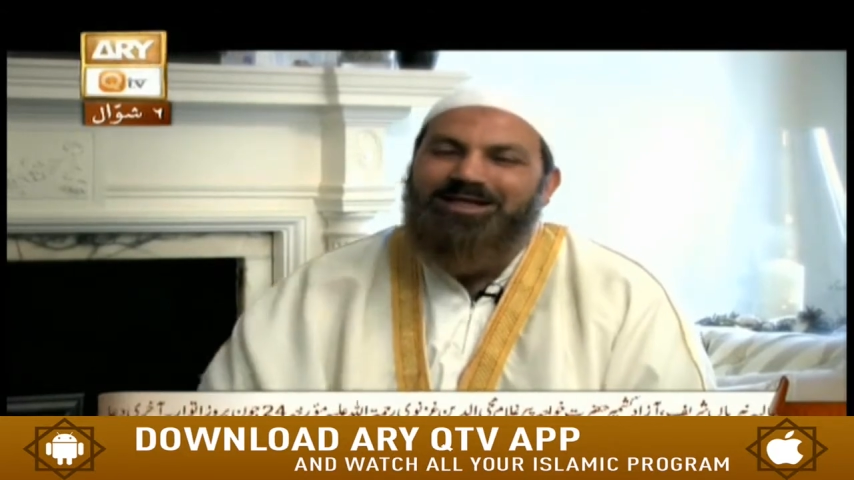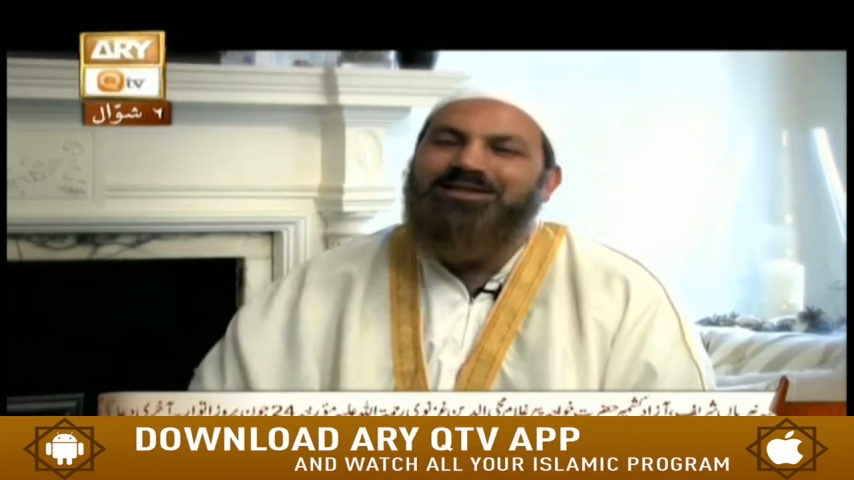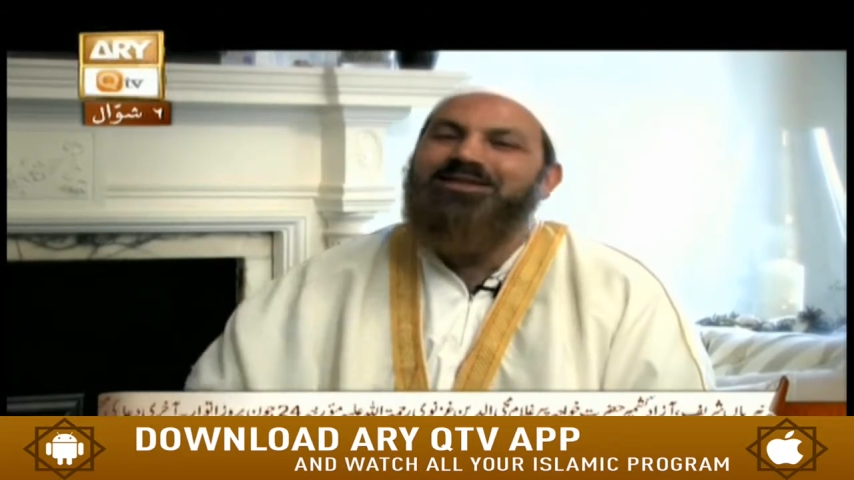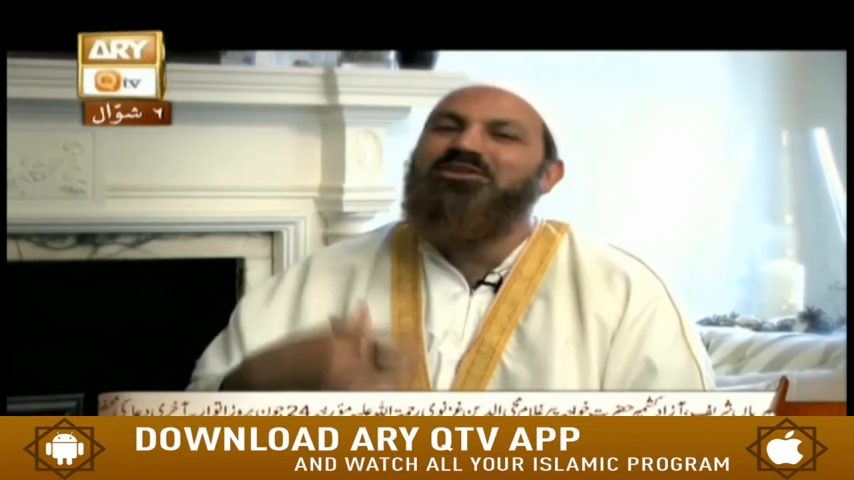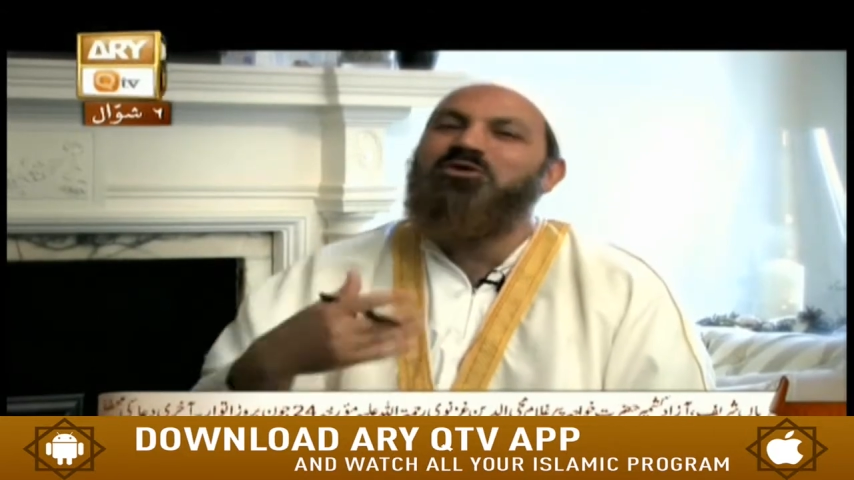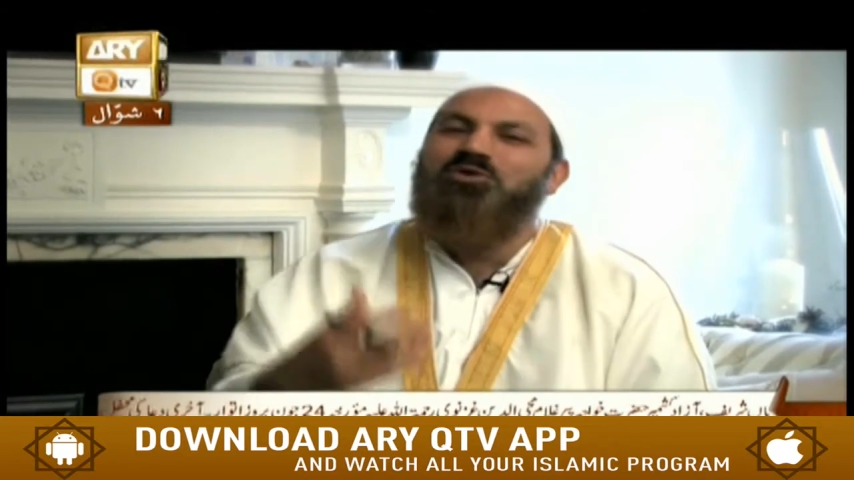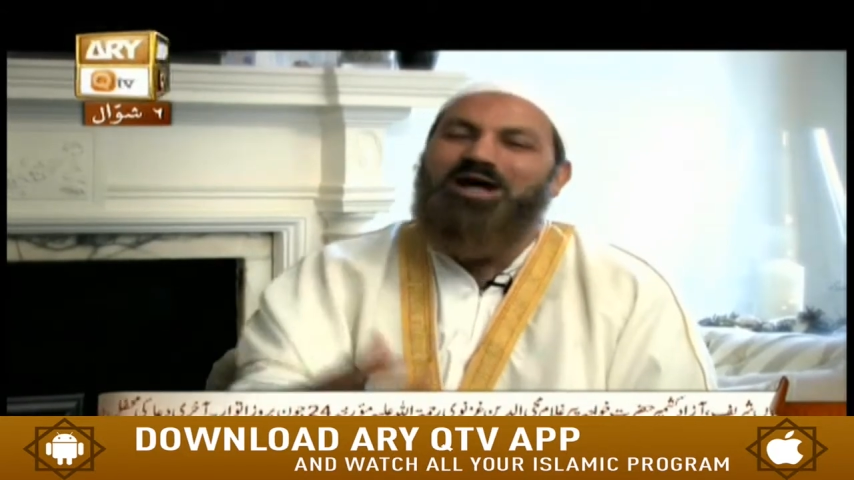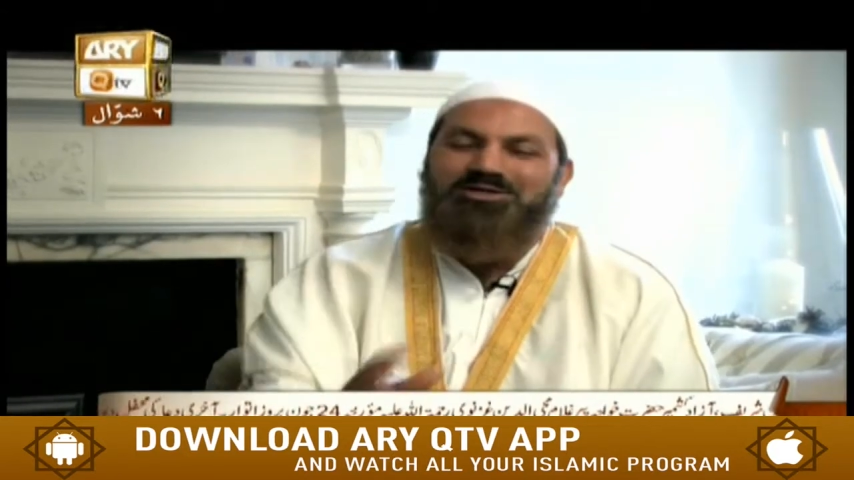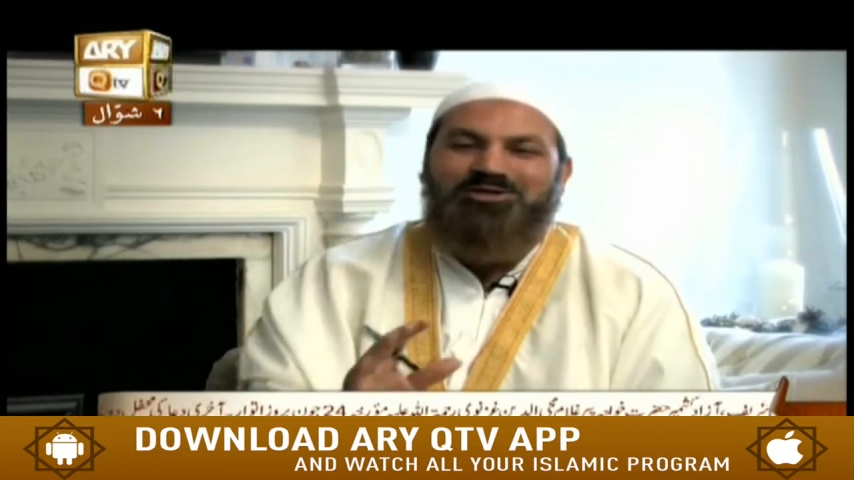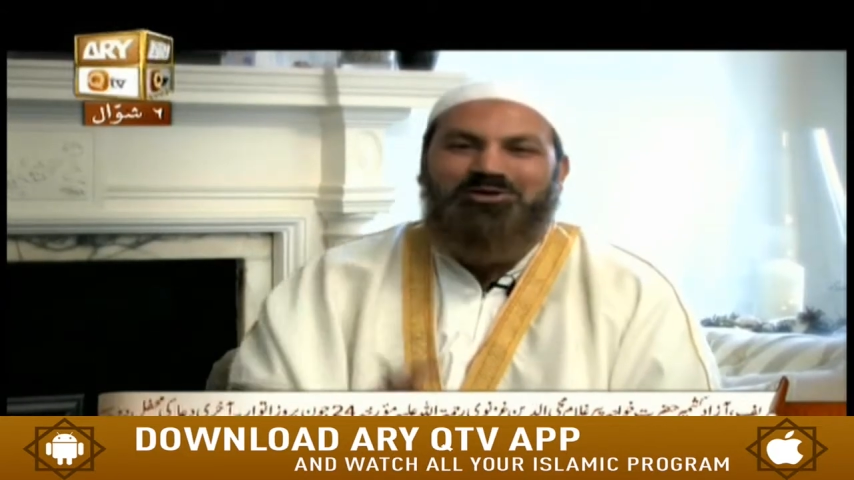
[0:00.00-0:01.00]
then they were
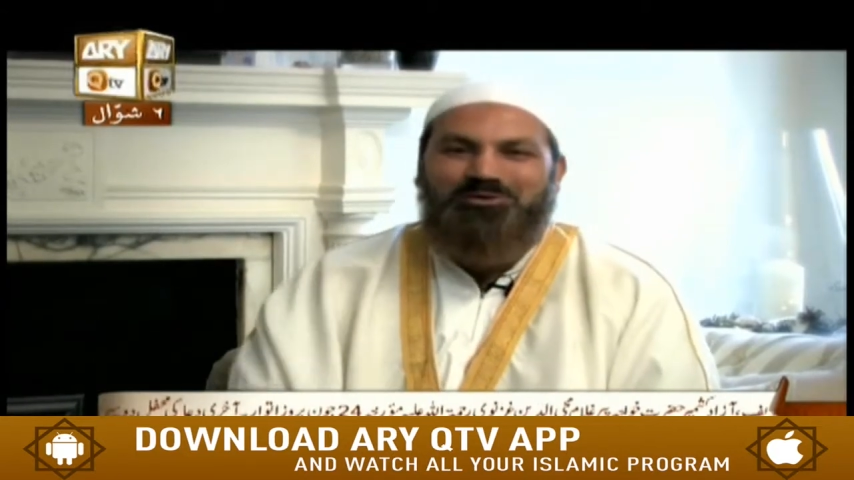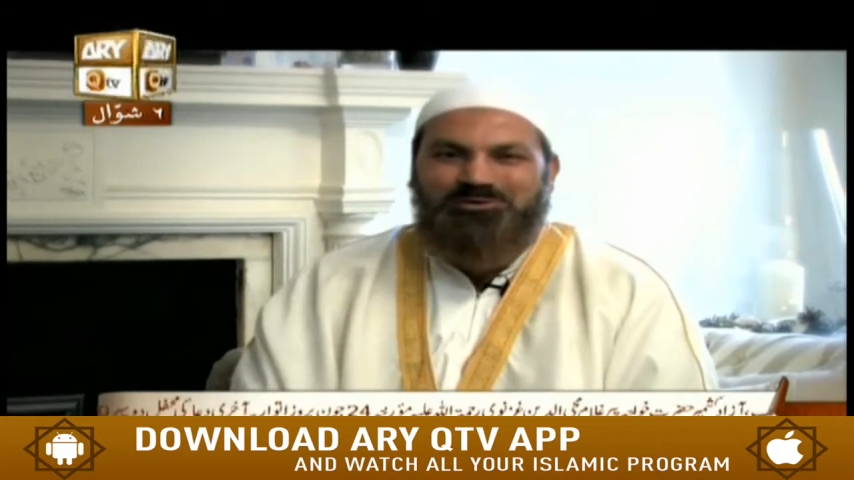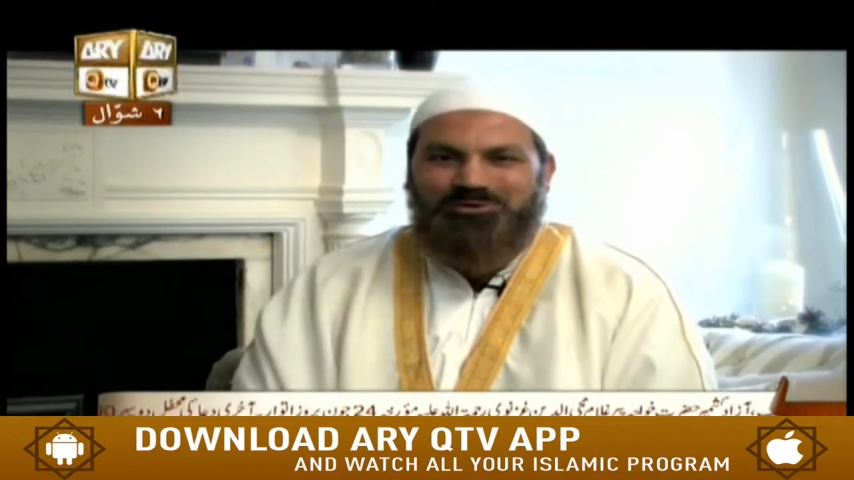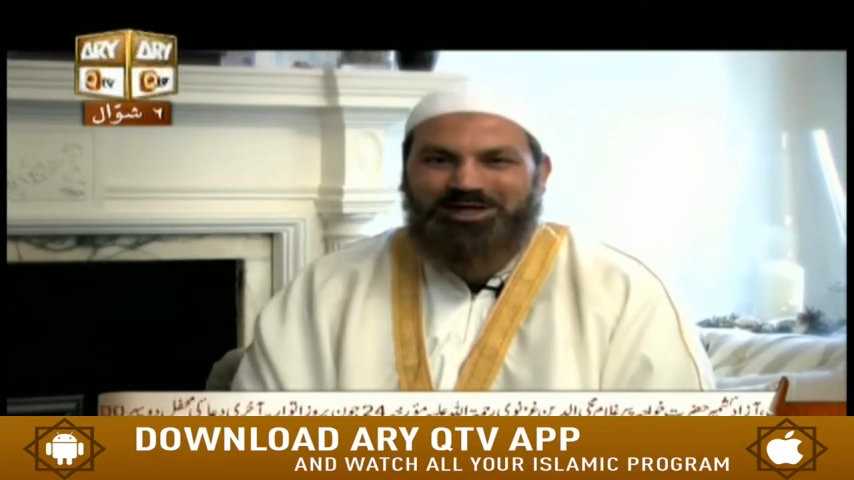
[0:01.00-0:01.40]
actually going to